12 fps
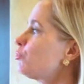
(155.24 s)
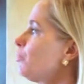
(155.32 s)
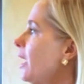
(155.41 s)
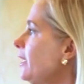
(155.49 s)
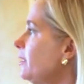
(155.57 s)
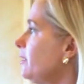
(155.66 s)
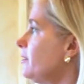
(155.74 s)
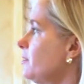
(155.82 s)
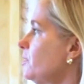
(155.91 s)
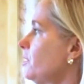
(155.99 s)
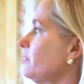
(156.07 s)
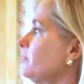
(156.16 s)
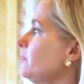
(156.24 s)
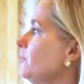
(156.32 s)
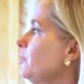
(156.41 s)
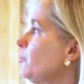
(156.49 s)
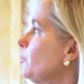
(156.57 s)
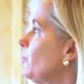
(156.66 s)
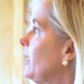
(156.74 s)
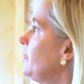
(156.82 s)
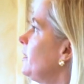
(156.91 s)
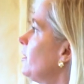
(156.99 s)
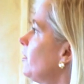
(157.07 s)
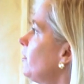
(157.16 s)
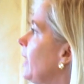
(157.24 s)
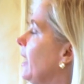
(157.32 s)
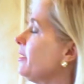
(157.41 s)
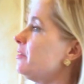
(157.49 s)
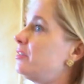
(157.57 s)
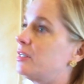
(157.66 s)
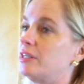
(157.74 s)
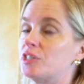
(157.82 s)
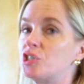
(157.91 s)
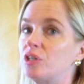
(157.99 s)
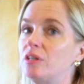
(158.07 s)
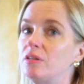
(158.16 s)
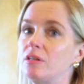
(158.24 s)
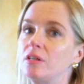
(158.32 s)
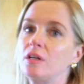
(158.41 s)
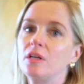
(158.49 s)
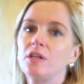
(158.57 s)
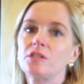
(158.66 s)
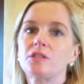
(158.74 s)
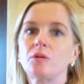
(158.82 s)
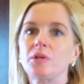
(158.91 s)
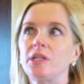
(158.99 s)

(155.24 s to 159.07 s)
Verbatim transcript: right into the living room right here and the kitchen. So